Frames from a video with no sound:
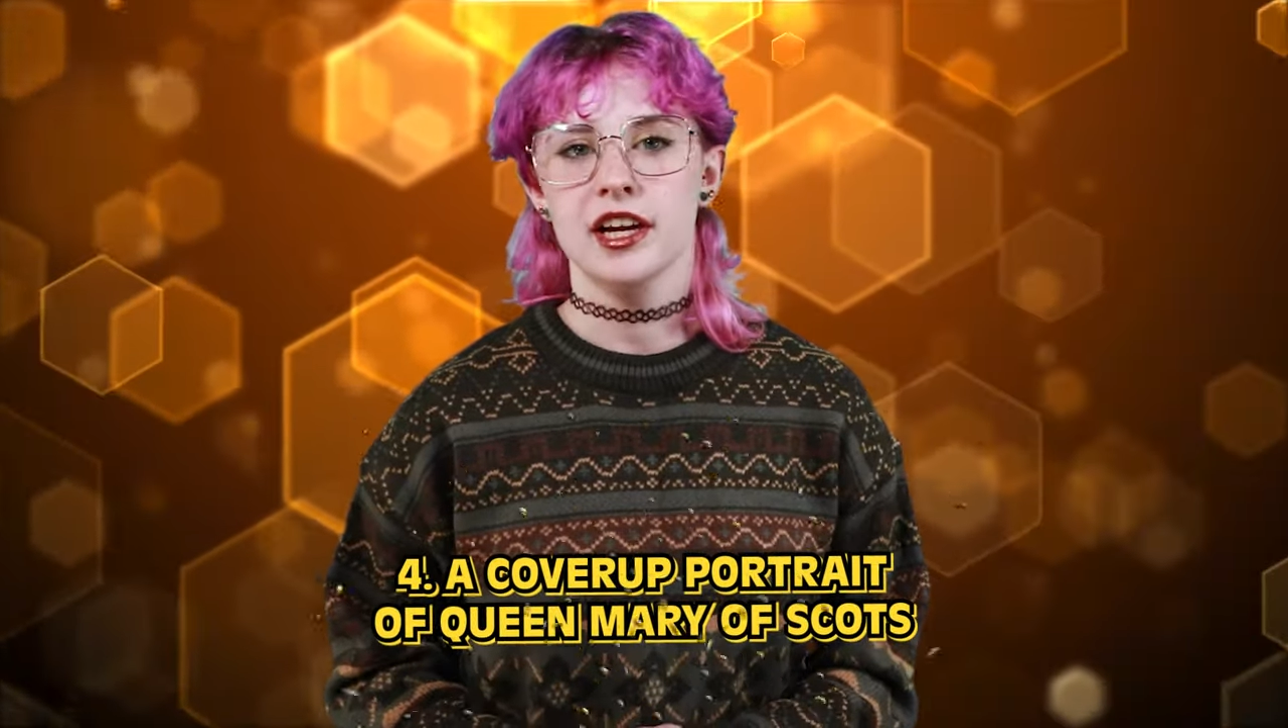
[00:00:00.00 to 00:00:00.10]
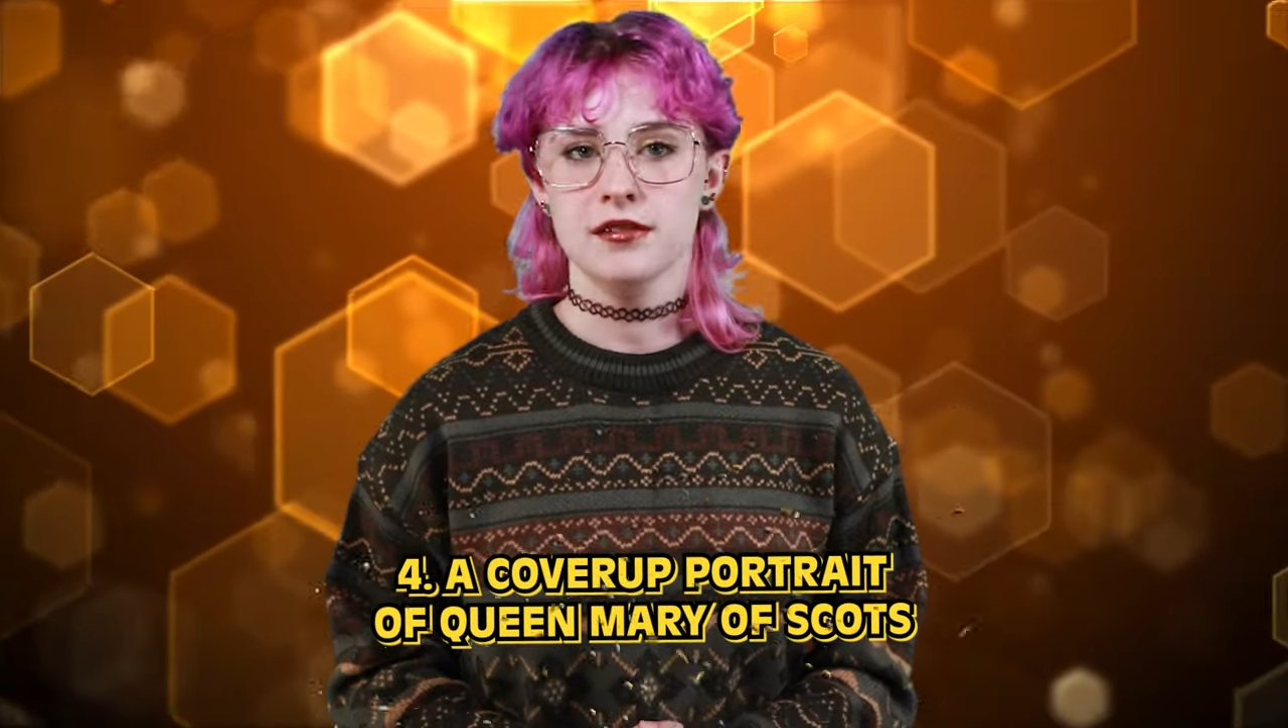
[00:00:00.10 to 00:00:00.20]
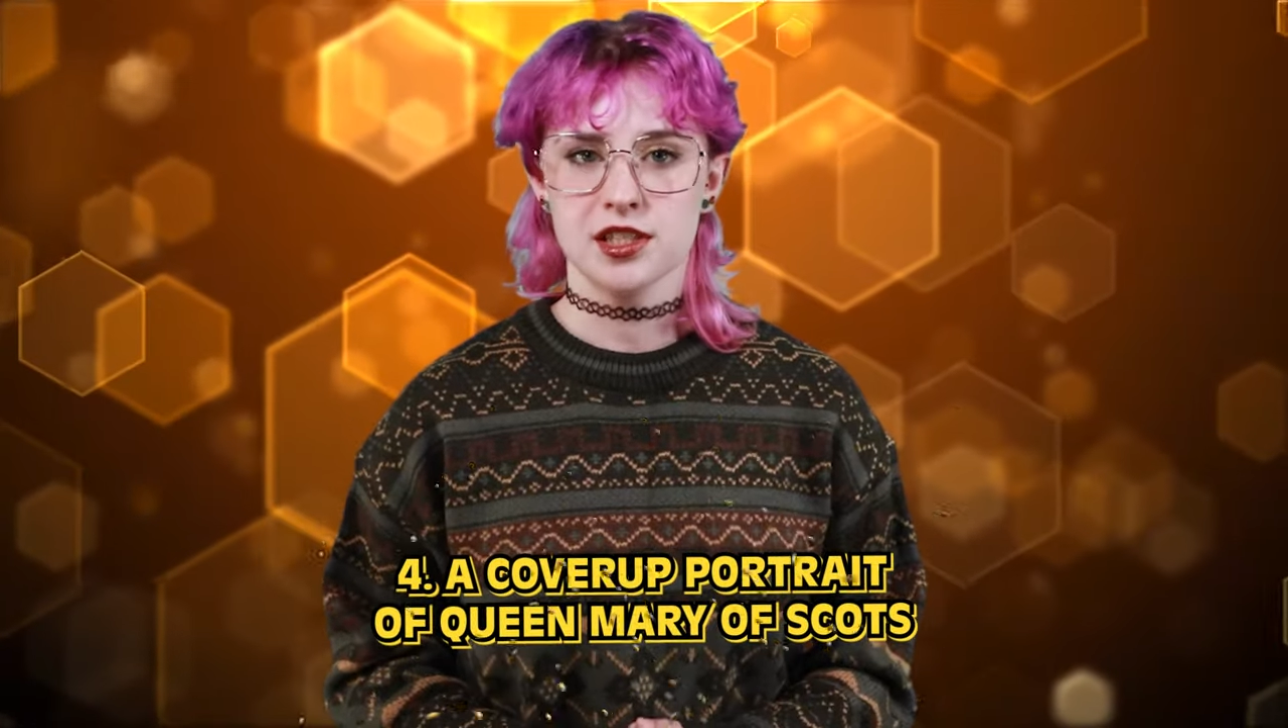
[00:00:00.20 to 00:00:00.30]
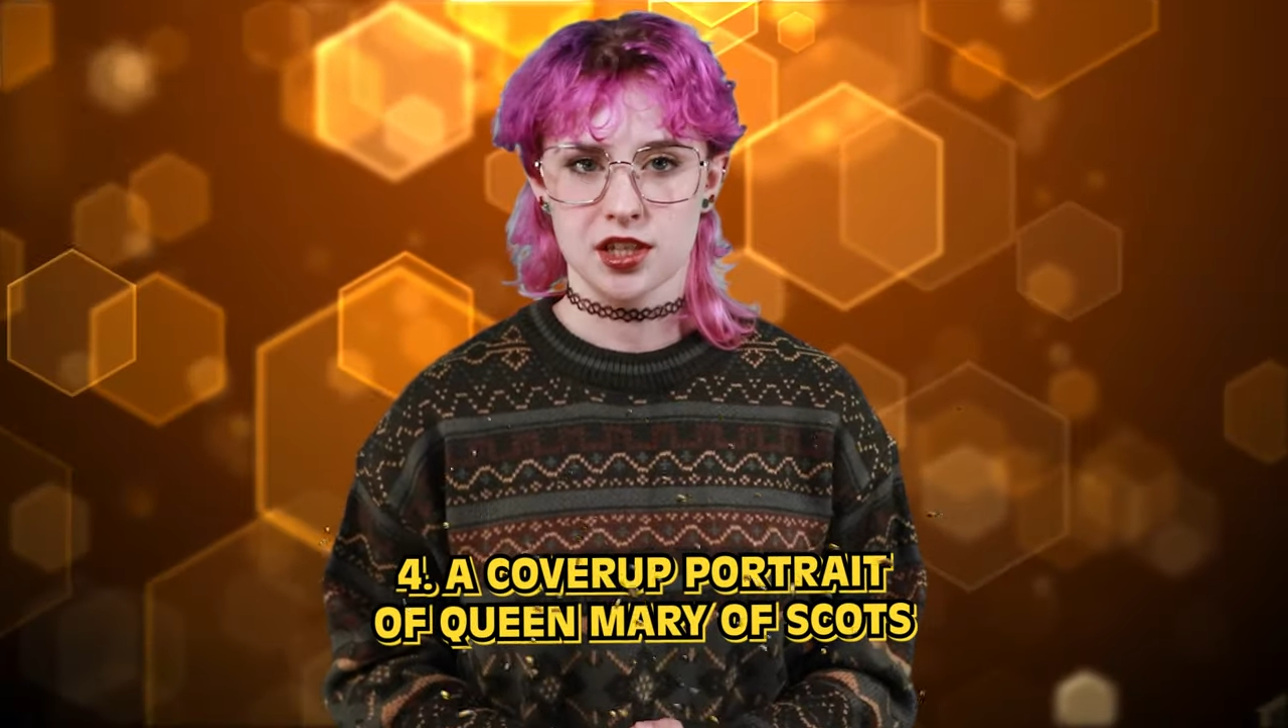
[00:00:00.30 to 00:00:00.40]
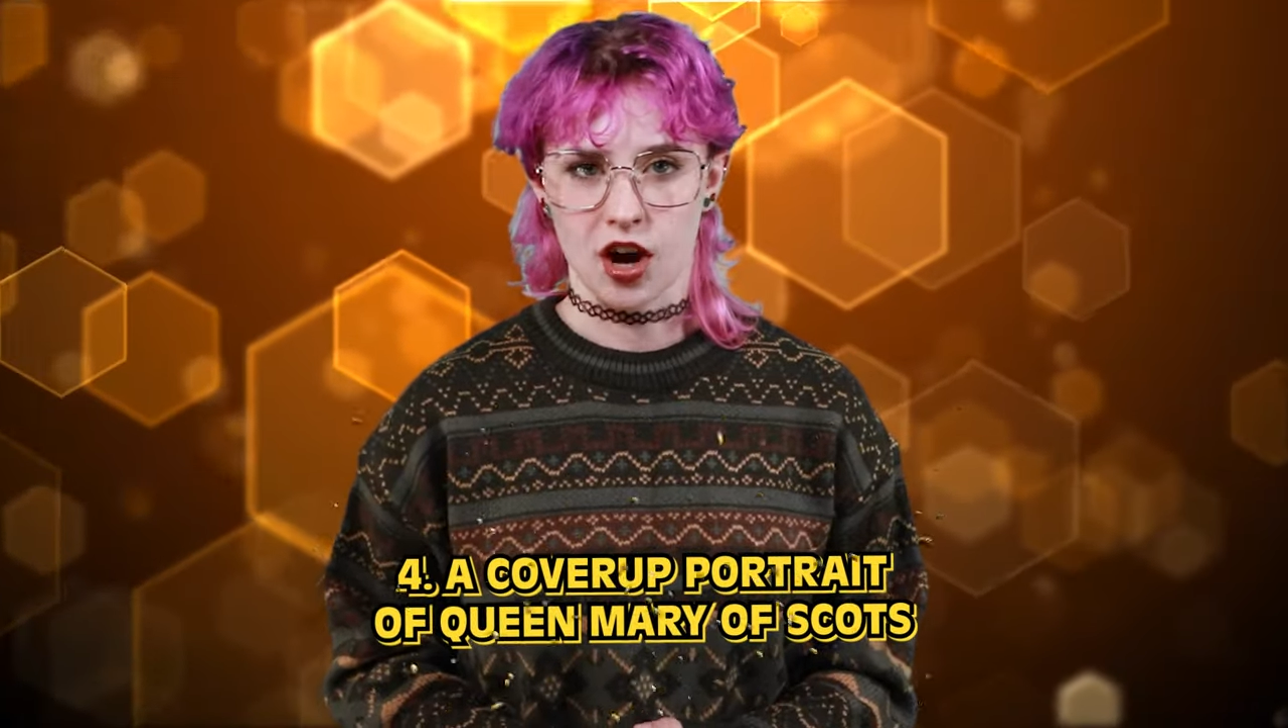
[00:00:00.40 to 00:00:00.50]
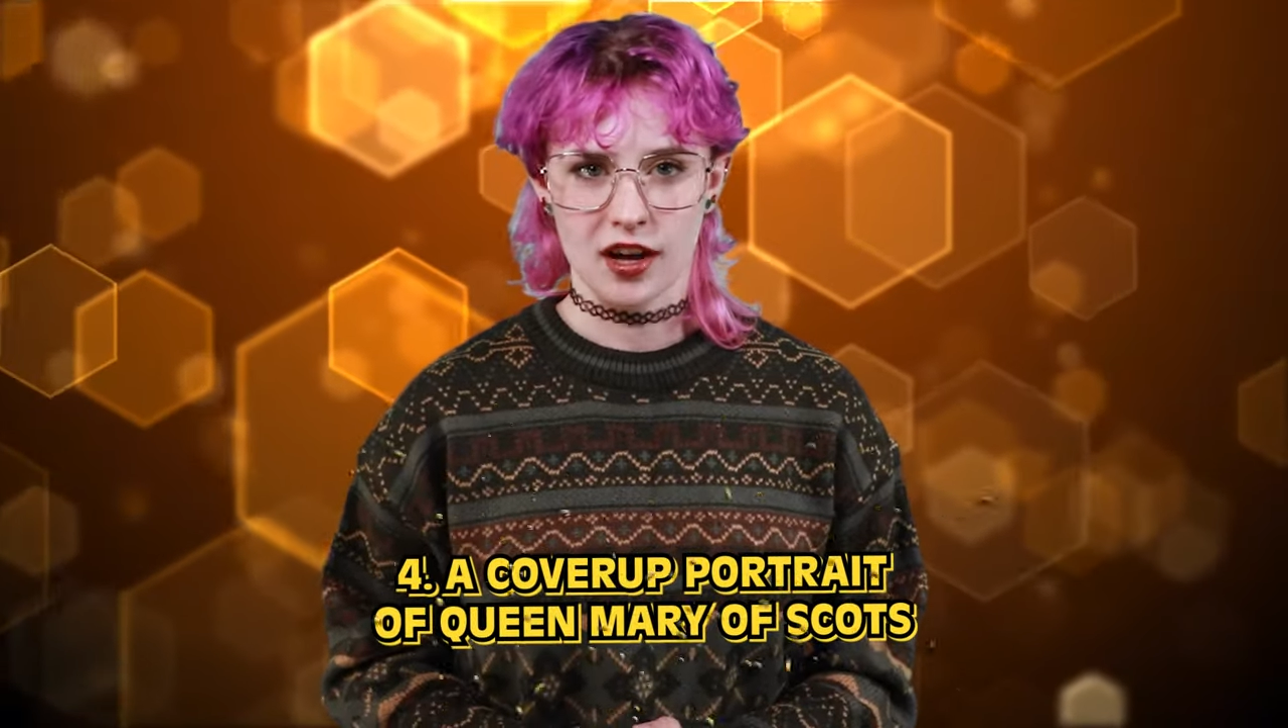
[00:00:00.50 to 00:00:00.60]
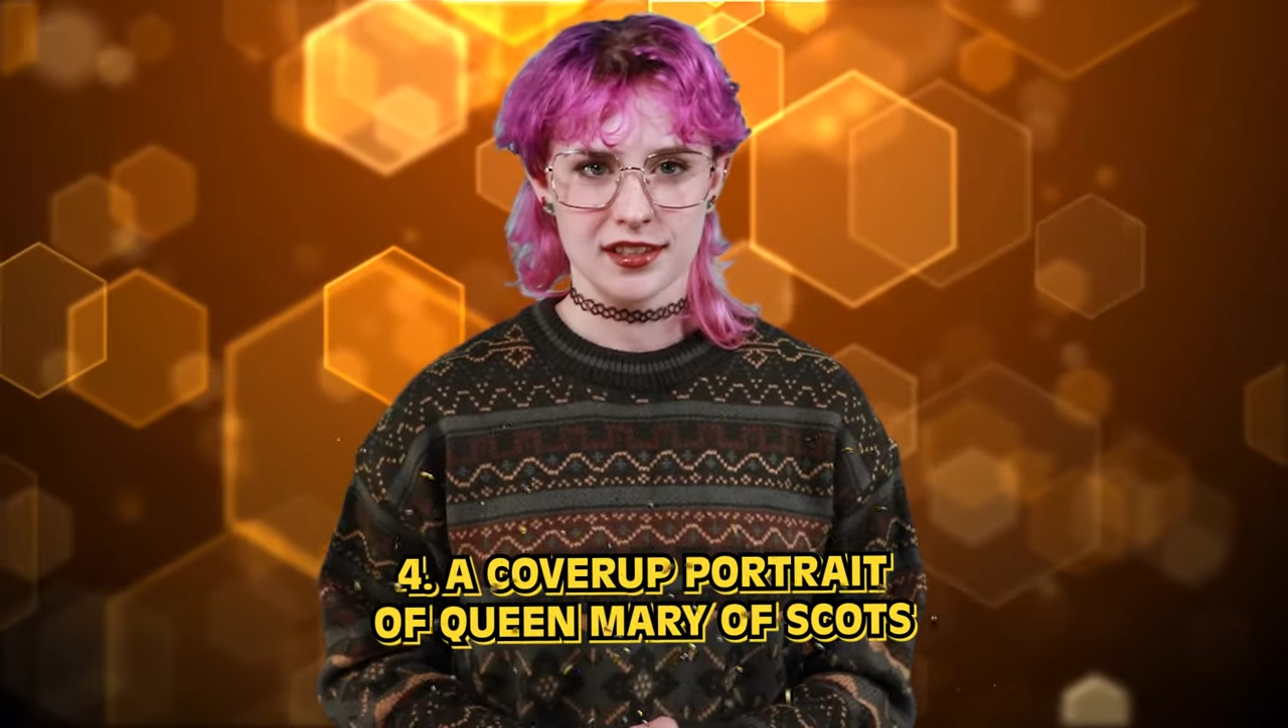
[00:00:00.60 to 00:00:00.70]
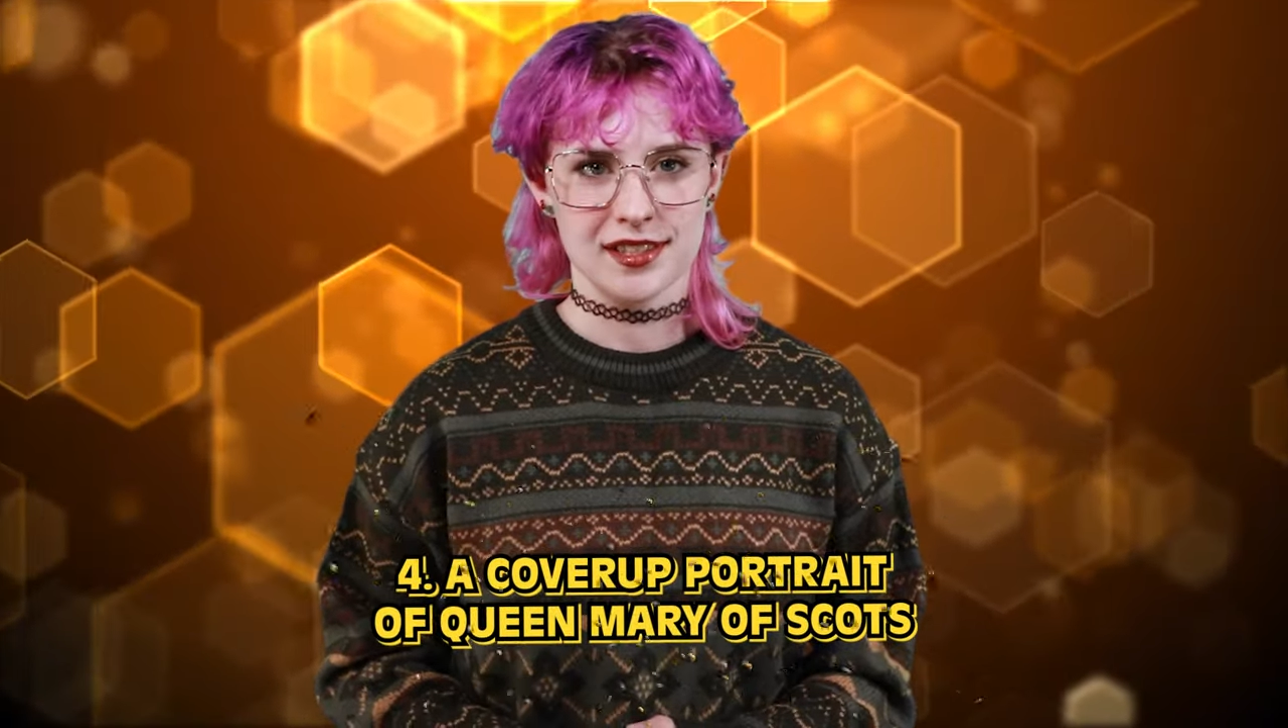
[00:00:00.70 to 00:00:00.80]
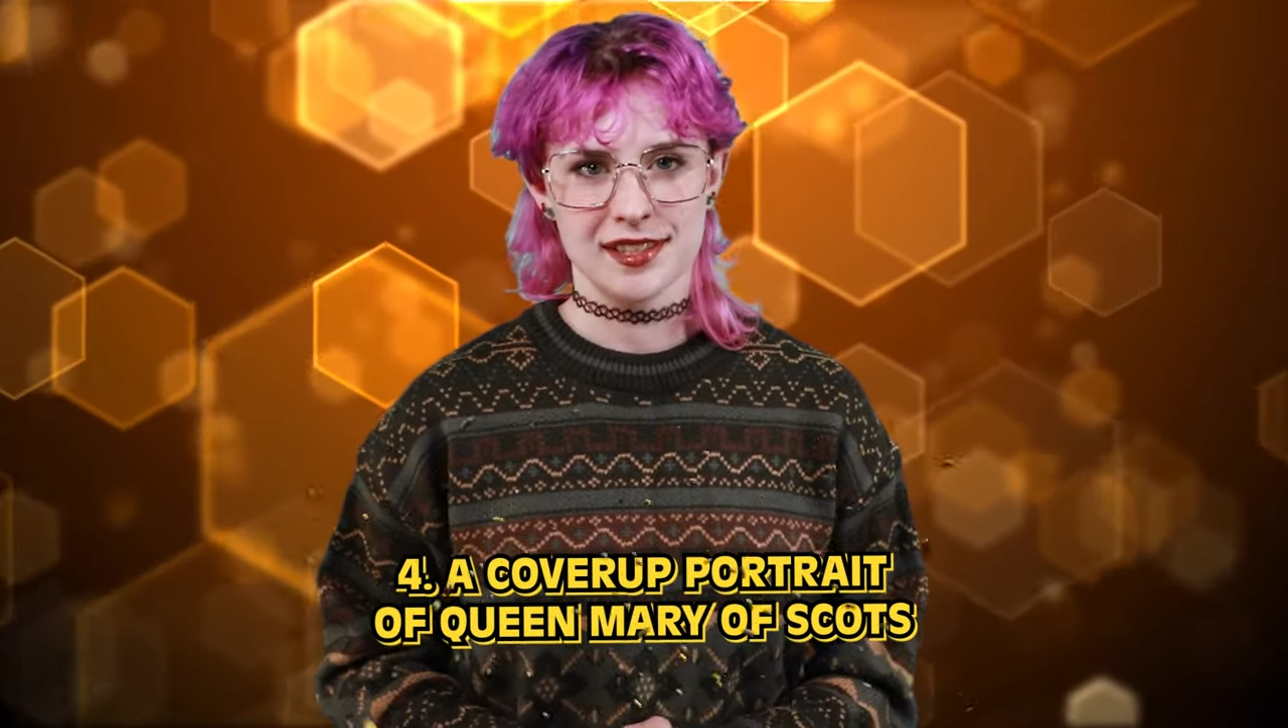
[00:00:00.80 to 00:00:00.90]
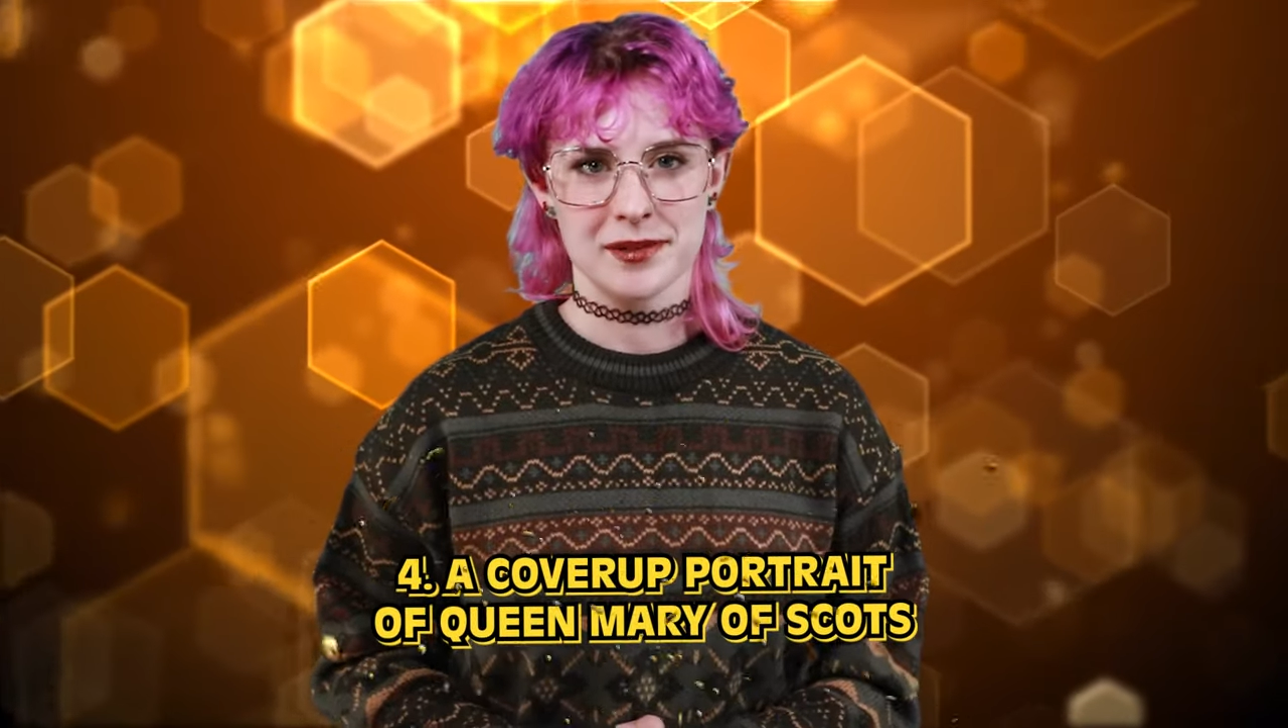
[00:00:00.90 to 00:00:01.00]
of
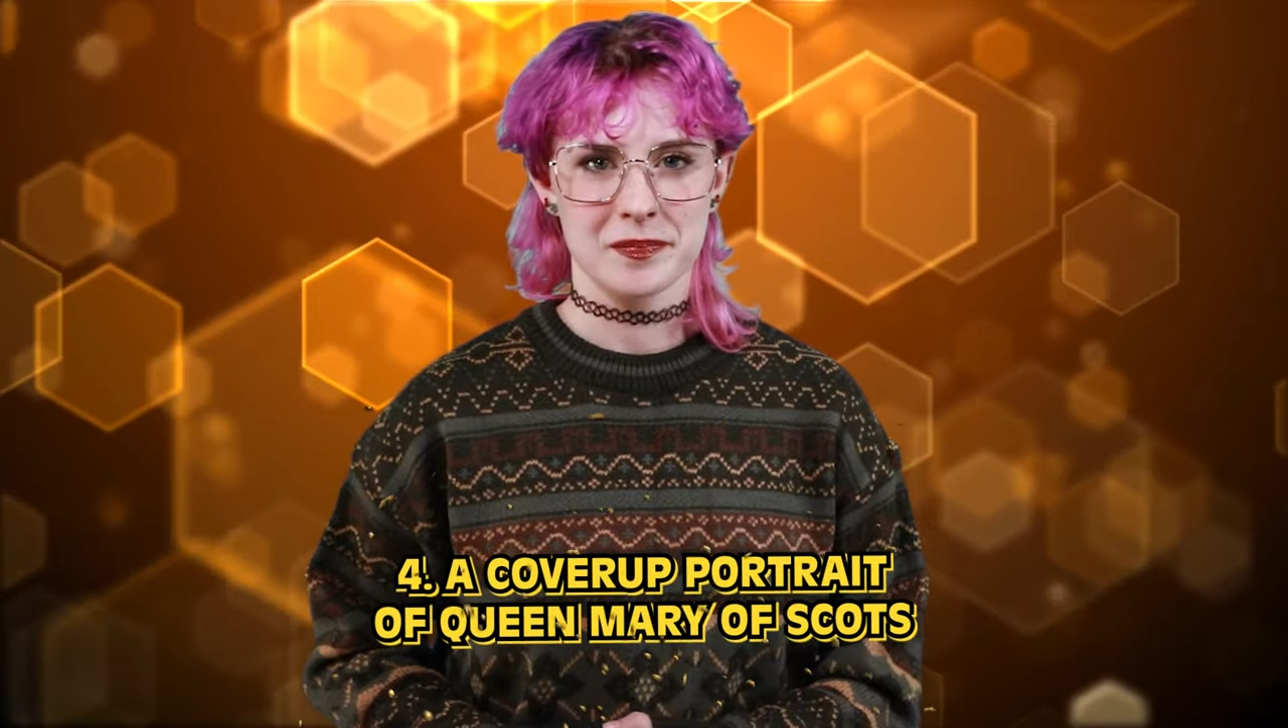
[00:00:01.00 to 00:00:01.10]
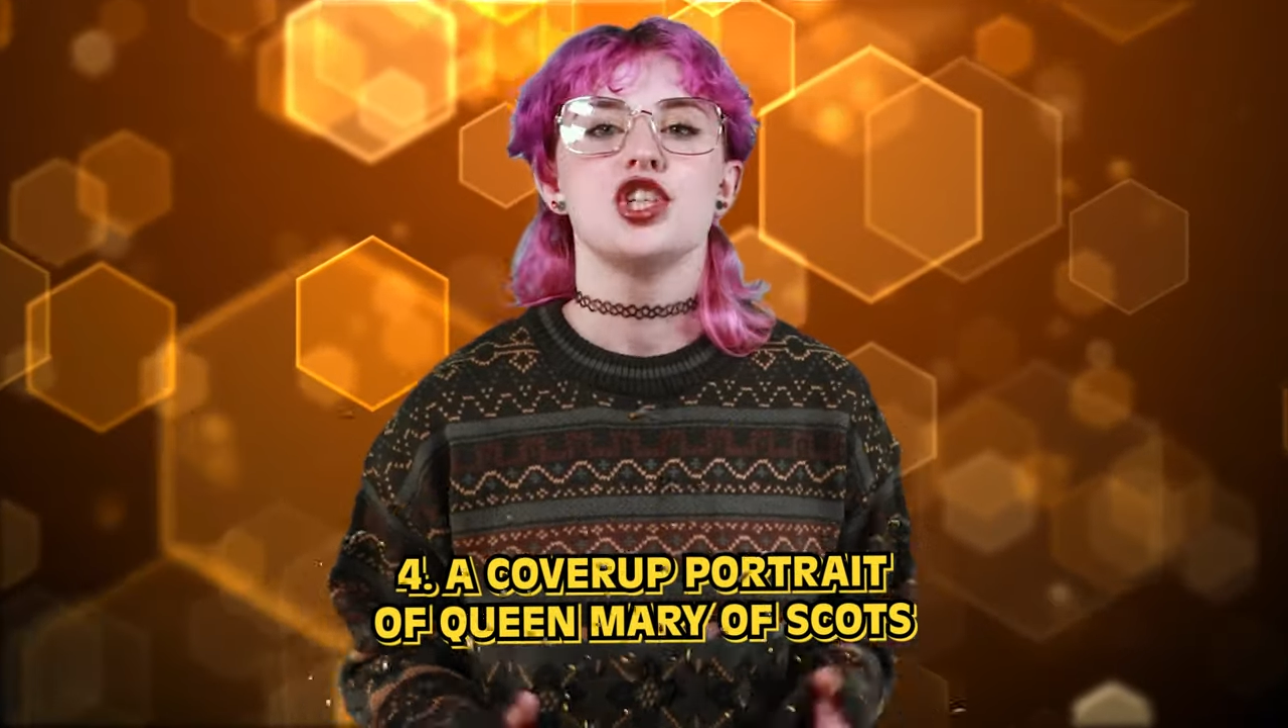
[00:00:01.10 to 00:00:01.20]
Scots.